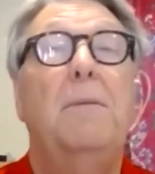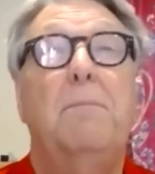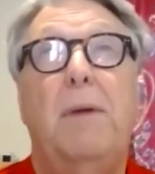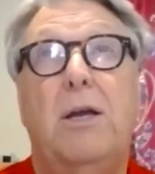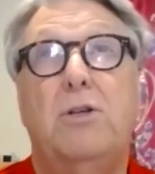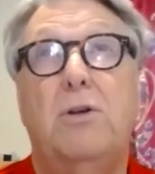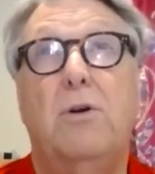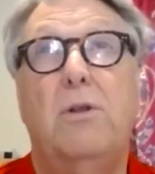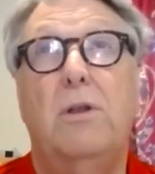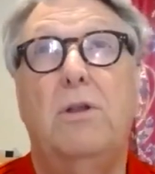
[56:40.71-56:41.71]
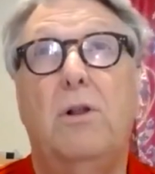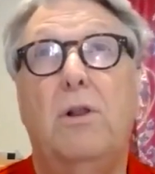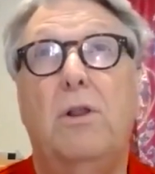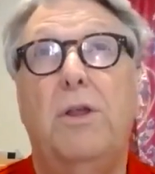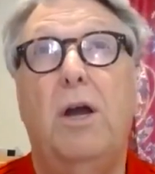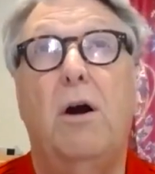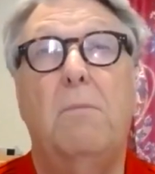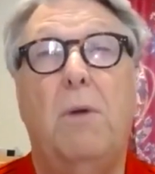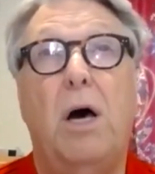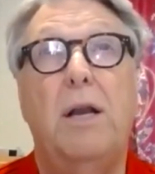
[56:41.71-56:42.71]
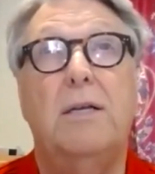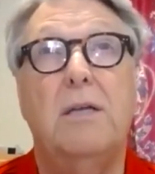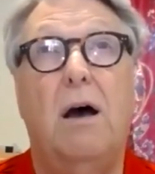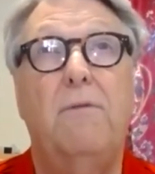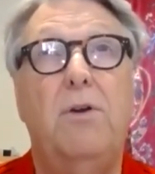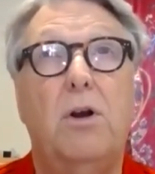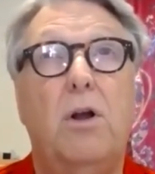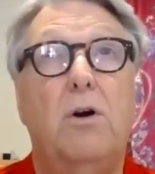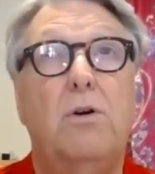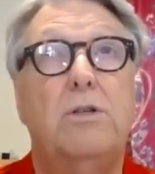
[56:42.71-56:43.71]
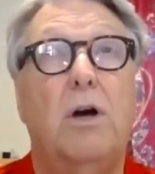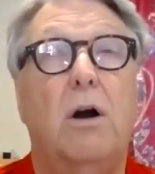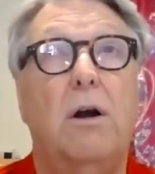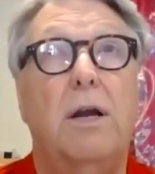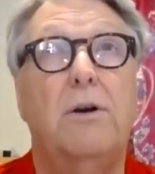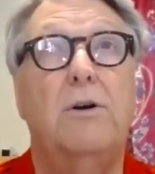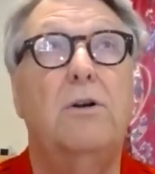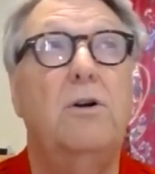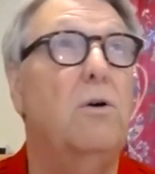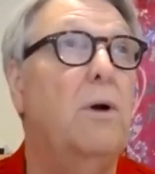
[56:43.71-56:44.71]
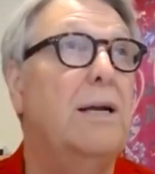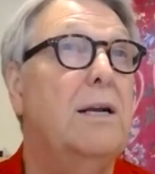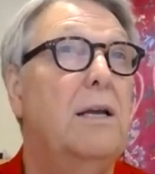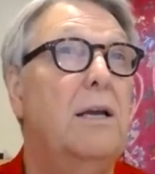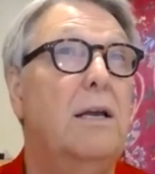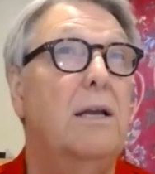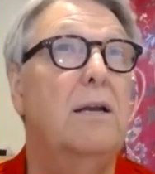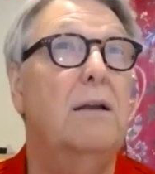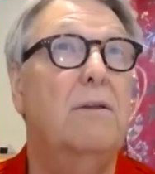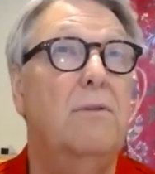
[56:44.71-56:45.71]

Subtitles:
Make sure that the harmonics of your loads are entered correctly in